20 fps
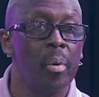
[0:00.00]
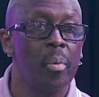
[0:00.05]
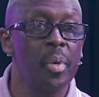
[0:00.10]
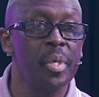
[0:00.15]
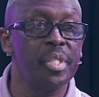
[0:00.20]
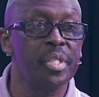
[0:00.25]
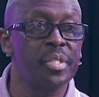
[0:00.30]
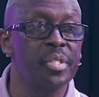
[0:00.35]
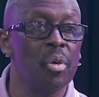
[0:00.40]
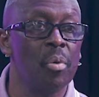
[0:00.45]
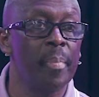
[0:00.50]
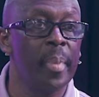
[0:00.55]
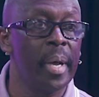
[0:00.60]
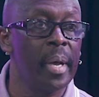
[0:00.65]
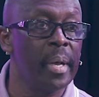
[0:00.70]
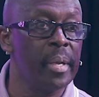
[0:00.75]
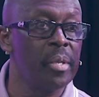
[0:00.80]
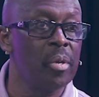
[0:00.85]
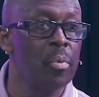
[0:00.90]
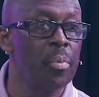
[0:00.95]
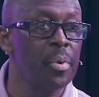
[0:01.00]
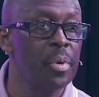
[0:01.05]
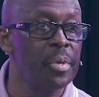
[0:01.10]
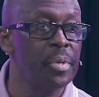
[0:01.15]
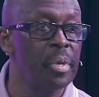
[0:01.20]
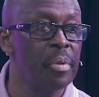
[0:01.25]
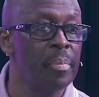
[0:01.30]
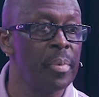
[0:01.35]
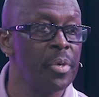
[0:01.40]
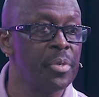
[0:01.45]
which is your mind, your
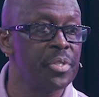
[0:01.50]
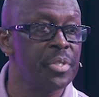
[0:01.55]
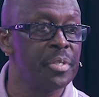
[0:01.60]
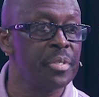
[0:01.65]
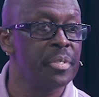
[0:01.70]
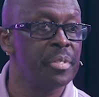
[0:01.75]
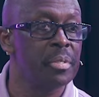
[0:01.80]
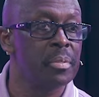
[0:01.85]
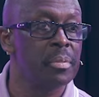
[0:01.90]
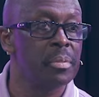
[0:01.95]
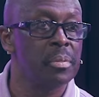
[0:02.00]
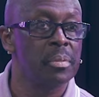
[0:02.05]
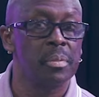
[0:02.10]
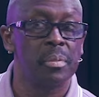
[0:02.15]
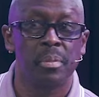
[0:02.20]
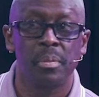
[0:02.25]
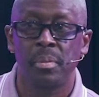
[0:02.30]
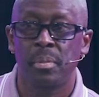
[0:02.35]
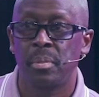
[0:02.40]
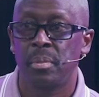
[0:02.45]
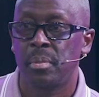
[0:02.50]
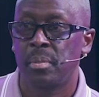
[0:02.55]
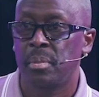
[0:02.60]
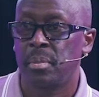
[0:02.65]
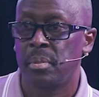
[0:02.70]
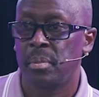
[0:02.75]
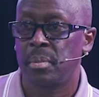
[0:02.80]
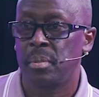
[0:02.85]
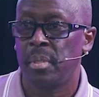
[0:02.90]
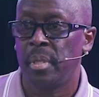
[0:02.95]
will, your emotions.
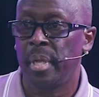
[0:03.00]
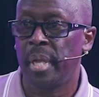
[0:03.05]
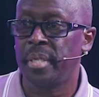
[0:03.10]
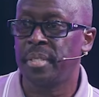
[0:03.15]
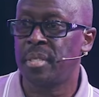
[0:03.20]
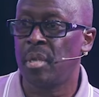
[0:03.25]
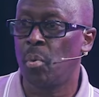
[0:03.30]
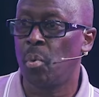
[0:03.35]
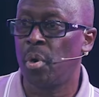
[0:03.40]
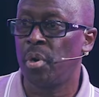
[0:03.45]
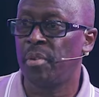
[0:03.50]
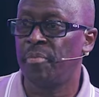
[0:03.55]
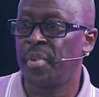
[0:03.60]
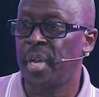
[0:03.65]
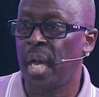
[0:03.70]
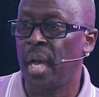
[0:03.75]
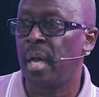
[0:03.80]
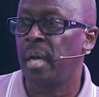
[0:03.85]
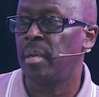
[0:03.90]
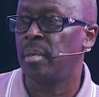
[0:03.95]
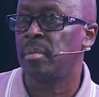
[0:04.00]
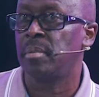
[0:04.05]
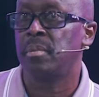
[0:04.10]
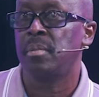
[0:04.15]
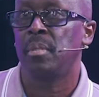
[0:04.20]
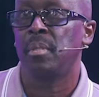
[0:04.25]
It's the word of God.